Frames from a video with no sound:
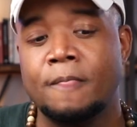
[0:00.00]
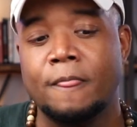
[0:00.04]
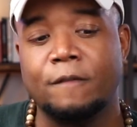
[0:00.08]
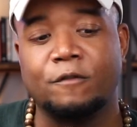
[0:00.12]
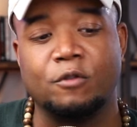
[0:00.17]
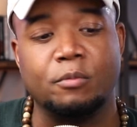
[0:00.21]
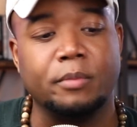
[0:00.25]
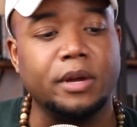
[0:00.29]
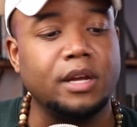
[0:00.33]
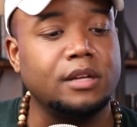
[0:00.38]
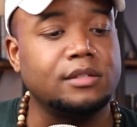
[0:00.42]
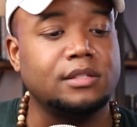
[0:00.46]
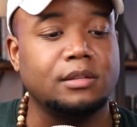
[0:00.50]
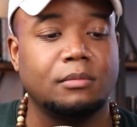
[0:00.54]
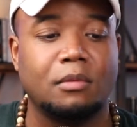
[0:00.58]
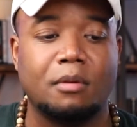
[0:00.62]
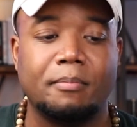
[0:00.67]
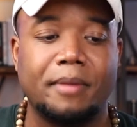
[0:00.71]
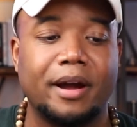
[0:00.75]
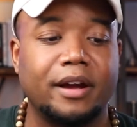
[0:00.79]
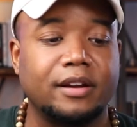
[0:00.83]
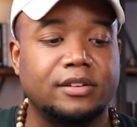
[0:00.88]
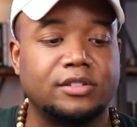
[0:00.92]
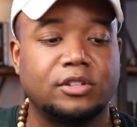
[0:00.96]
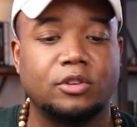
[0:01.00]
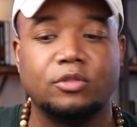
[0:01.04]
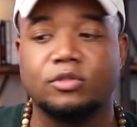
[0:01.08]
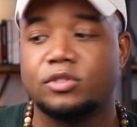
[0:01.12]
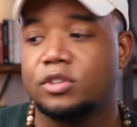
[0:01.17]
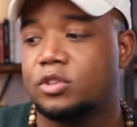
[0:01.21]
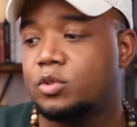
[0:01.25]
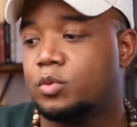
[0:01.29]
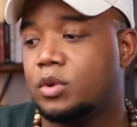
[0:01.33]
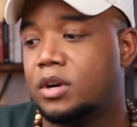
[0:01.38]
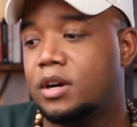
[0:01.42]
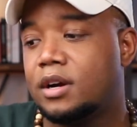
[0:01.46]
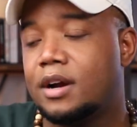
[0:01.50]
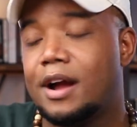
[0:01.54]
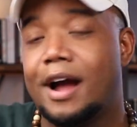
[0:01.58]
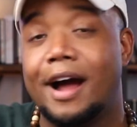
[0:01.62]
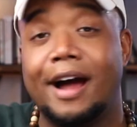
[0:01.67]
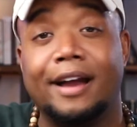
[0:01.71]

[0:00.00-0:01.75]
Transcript: For me, some of my excuses were